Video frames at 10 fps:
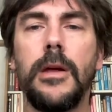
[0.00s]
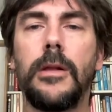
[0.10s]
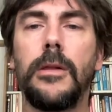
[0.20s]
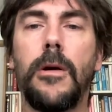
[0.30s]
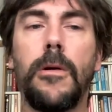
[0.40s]

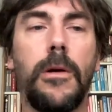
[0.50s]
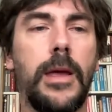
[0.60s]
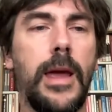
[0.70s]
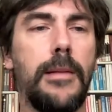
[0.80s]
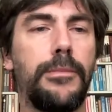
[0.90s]
Laura
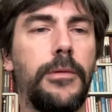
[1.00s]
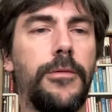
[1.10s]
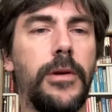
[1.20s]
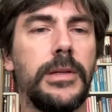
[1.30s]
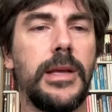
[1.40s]
Campbell,
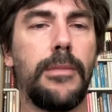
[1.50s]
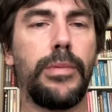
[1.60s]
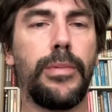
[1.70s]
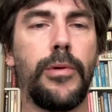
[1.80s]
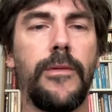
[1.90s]
for
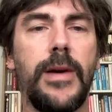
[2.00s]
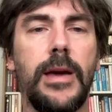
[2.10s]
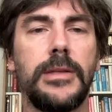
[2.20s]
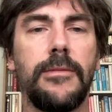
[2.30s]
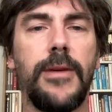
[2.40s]
example,
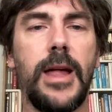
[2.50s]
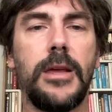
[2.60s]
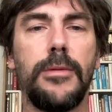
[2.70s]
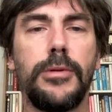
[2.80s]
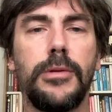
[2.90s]
provides a
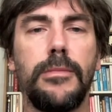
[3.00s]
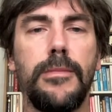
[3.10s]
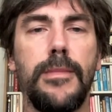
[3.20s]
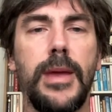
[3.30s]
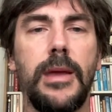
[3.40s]
valuable
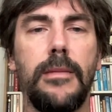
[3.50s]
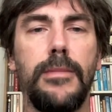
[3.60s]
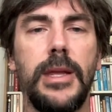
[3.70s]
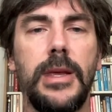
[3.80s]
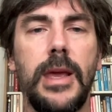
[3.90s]

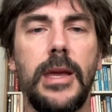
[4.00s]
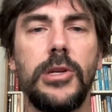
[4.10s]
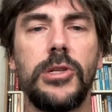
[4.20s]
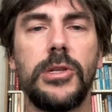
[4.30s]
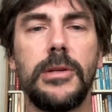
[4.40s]

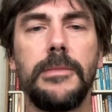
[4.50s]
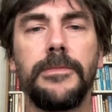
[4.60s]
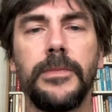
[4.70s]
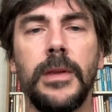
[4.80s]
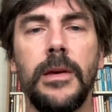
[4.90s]
mediation
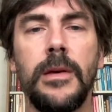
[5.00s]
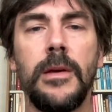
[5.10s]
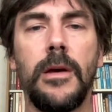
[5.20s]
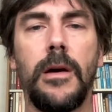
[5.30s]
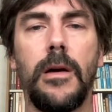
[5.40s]

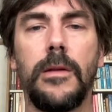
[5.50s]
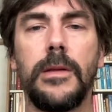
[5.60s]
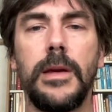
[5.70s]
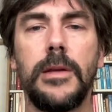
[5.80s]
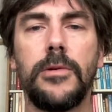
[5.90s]
on
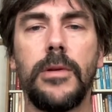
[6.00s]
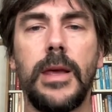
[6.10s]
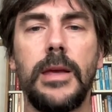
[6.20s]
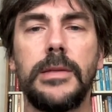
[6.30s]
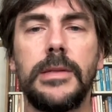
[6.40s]
the
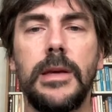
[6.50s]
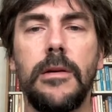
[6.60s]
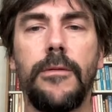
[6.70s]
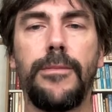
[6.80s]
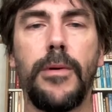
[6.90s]

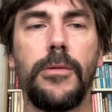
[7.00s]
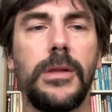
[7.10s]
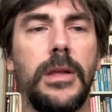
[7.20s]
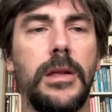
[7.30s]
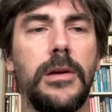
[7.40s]
interlacing of
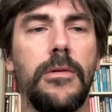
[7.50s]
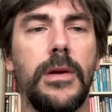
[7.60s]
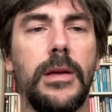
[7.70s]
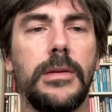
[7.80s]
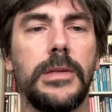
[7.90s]
both linear
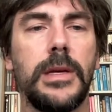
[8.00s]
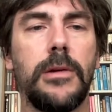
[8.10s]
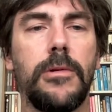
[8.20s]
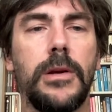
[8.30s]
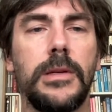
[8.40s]
and
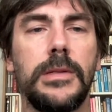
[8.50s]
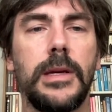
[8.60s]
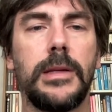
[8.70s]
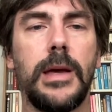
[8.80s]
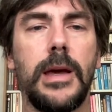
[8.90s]

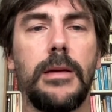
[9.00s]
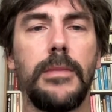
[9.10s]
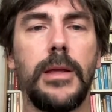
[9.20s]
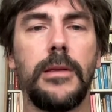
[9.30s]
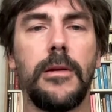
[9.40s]
synchronistic
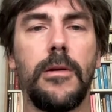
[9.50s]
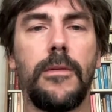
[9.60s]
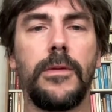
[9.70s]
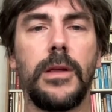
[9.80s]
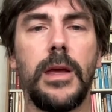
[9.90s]
time in the
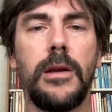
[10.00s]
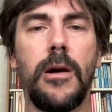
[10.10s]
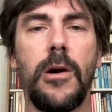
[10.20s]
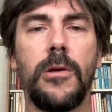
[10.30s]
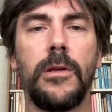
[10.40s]
novel, and
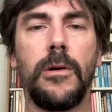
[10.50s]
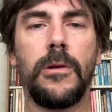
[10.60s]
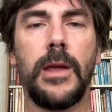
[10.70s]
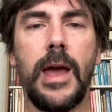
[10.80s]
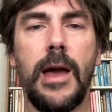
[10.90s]

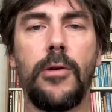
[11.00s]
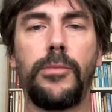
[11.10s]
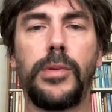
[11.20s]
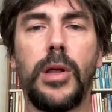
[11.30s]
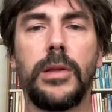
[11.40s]
on how
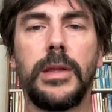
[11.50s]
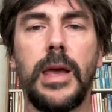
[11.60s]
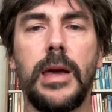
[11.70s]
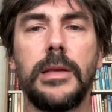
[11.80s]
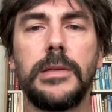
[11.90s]
plot
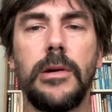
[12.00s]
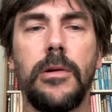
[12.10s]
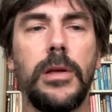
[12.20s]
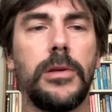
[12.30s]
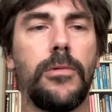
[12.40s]
lines
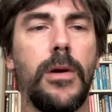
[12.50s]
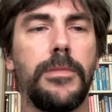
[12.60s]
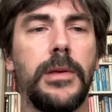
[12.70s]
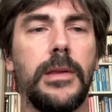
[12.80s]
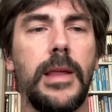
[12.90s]
are
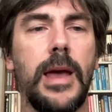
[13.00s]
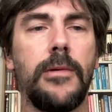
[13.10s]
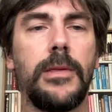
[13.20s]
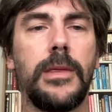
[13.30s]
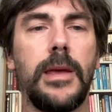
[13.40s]
interrupted
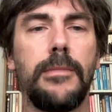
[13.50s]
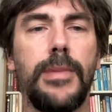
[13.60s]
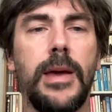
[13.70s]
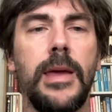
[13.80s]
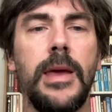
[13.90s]
now and then
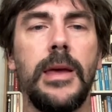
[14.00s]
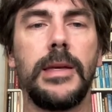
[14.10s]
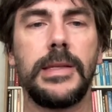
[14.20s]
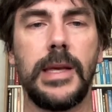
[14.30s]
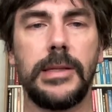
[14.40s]
by
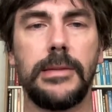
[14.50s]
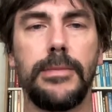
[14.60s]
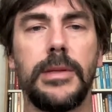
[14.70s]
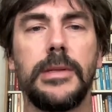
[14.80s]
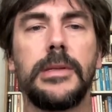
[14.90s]

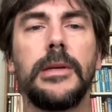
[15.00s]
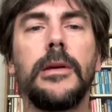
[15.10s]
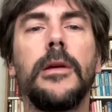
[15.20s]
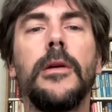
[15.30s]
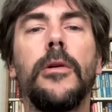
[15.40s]
assessments
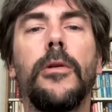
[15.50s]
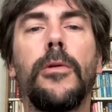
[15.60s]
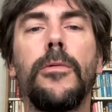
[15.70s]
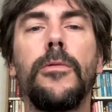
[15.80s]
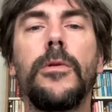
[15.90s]

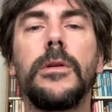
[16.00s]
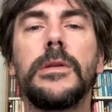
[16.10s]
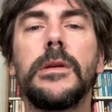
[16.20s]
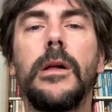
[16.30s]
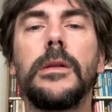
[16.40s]
through
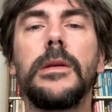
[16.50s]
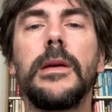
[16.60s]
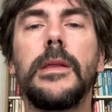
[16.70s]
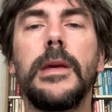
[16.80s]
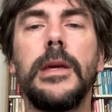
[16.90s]

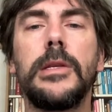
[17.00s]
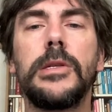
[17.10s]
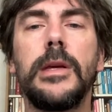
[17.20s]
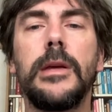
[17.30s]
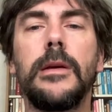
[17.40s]
consulting the I
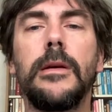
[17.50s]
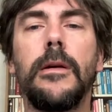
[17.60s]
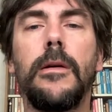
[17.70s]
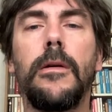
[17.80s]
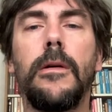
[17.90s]
Ching
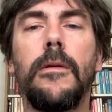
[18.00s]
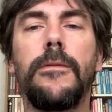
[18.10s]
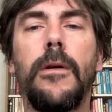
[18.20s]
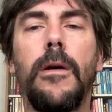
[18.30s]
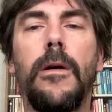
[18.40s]
of
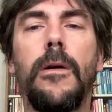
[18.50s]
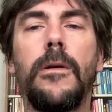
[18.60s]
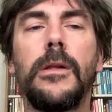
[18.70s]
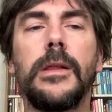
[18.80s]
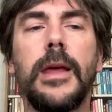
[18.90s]

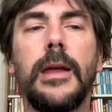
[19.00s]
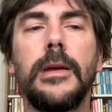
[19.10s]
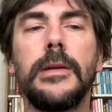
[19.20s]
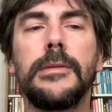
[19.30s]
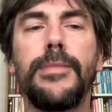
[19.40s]
all that
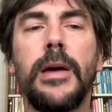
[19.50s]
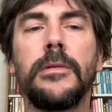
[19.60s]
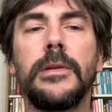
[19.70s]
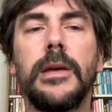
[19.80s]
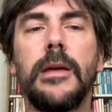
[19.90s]
is
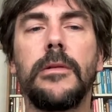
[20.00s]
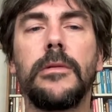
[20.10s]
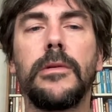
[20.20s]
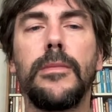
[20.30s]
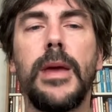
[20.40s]
bound together
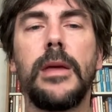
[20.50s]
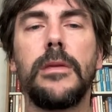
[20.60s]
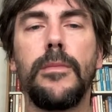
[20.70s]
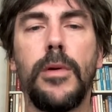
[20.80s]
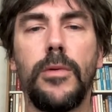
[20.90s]
to make
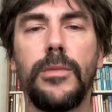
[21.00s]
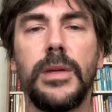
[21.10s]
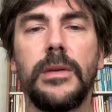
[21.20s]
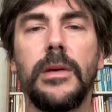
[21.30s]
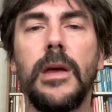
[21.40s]
the
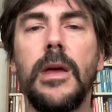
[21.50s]
moment,